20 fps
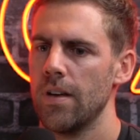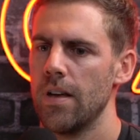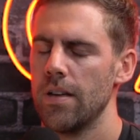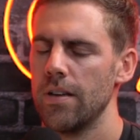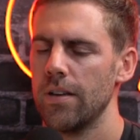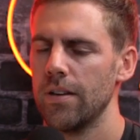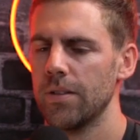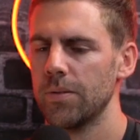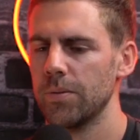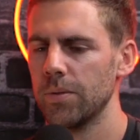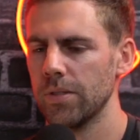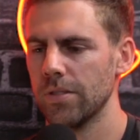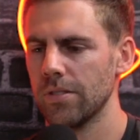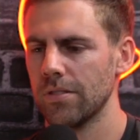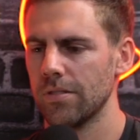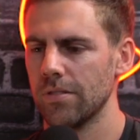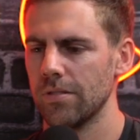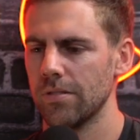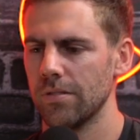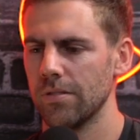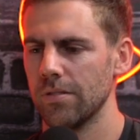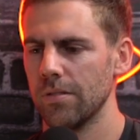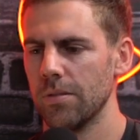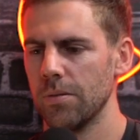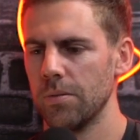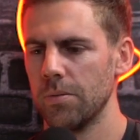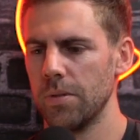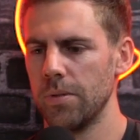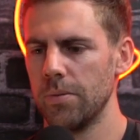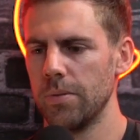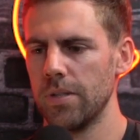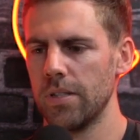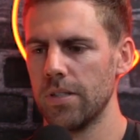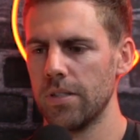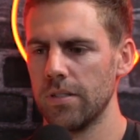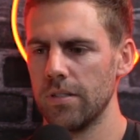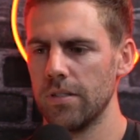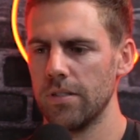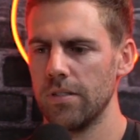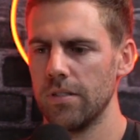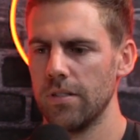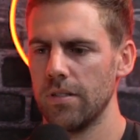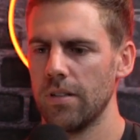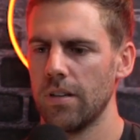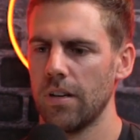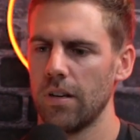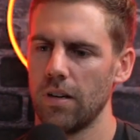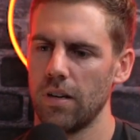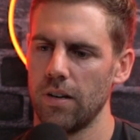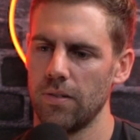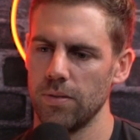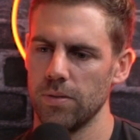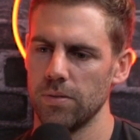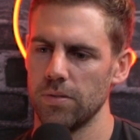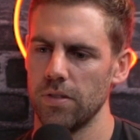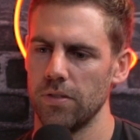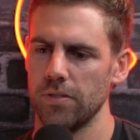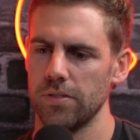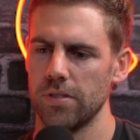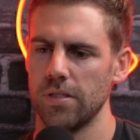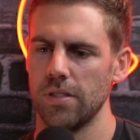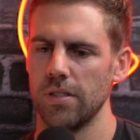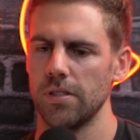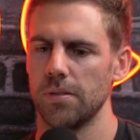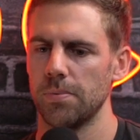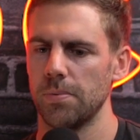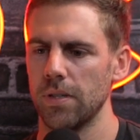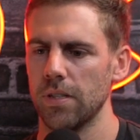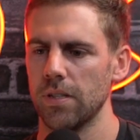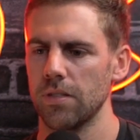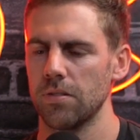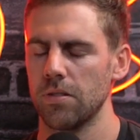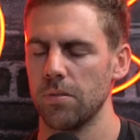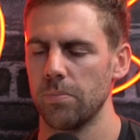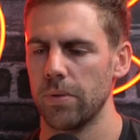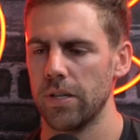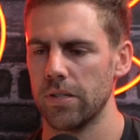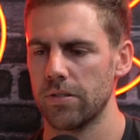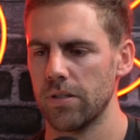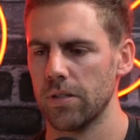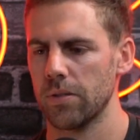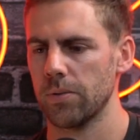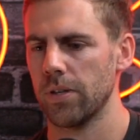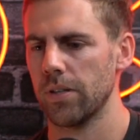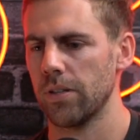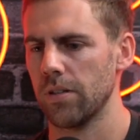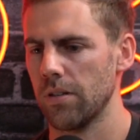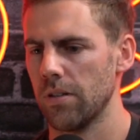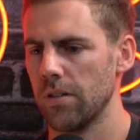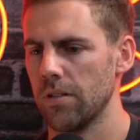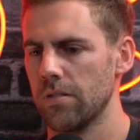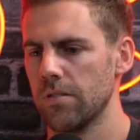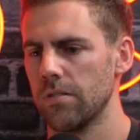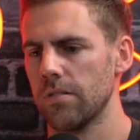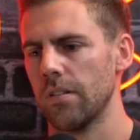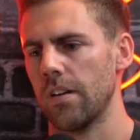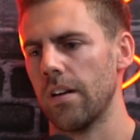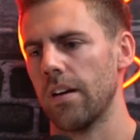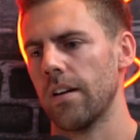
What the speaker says: Yeah, it was. I was obviously speaking to Patrick quite a lot.